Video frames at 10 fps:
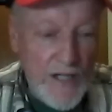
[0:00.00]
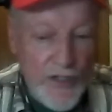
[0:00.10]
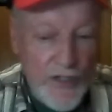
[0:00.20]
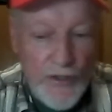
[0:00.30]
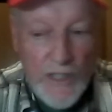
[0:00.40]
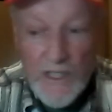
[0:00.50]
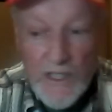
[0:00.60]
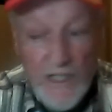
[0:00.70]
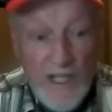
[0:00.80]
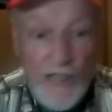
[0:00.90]
you,
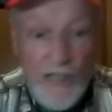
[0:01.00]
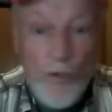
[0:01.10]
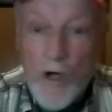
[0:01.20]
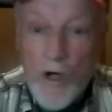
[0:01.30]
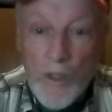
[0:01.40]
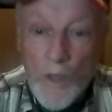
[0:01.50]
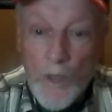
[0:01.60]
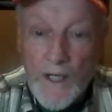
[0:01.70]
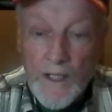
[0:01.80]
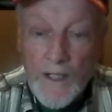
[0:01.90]
and you walk
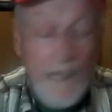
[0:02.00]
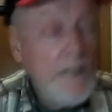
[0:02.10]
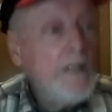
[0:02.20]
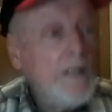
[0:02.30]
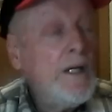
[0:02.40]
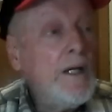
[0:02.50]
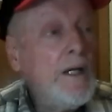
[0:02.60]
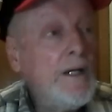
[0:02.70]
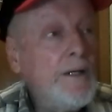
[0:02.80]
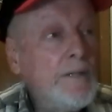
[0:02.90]
away?
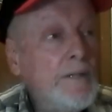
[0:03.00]
And uh,